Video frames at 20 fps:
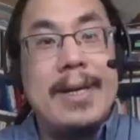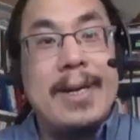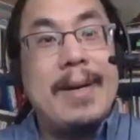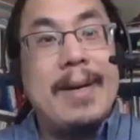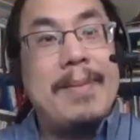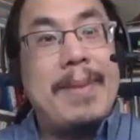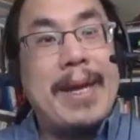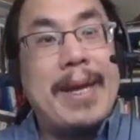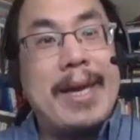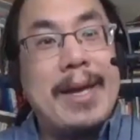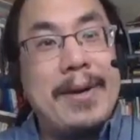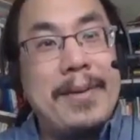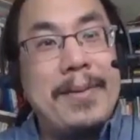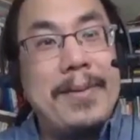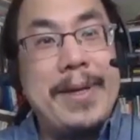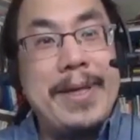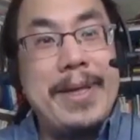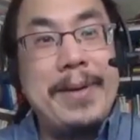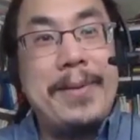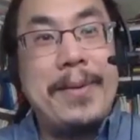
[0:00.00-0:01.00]
But I get
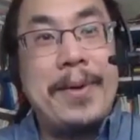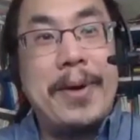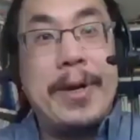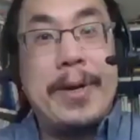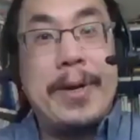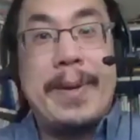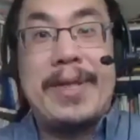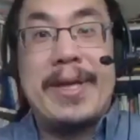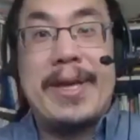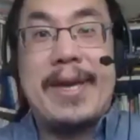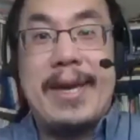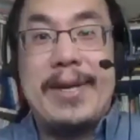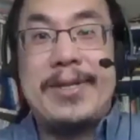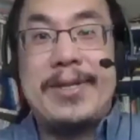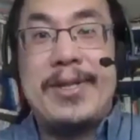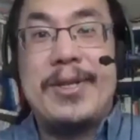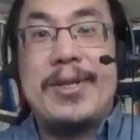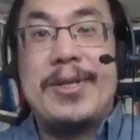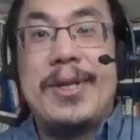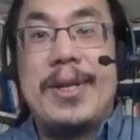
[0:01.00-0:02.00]
really worried about the
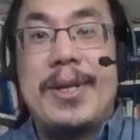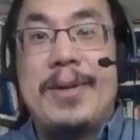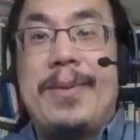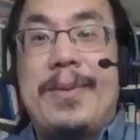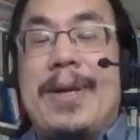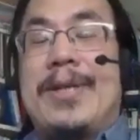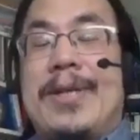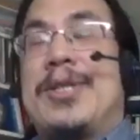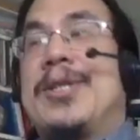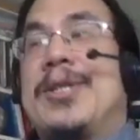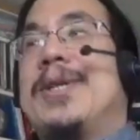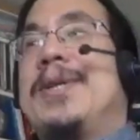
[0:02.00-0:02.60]
cases in which